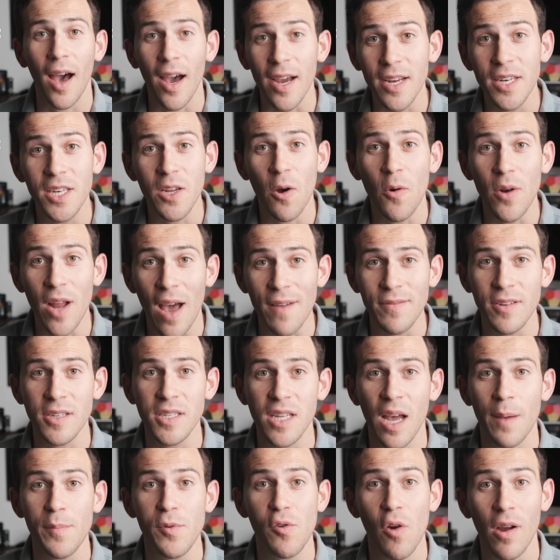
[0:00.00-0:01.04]
I don't have to
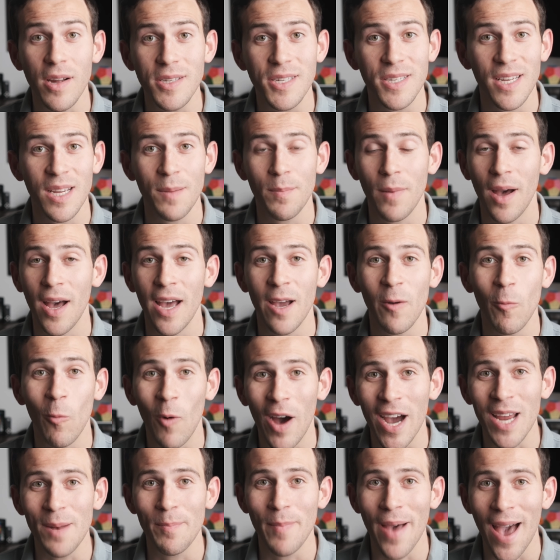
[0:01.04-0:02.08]
stop trusting my
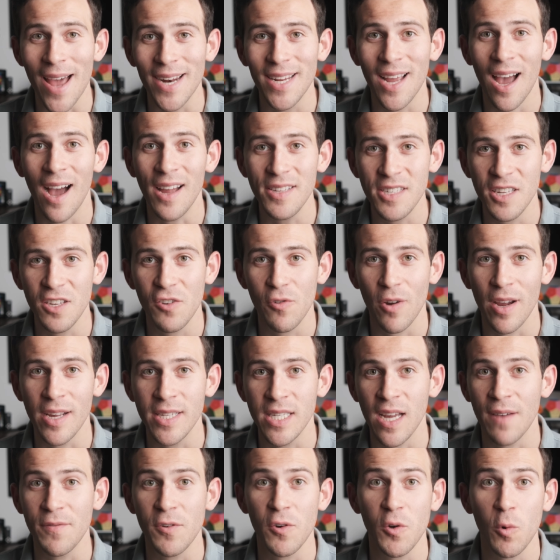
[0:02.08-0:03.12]
wine bad
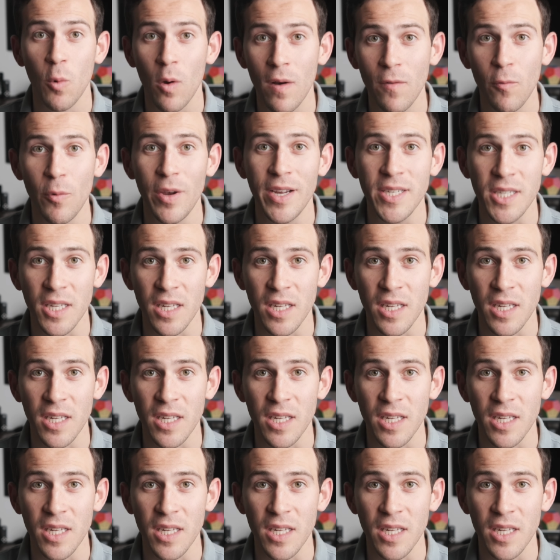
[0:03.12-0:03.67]
concentrates after 12 weeks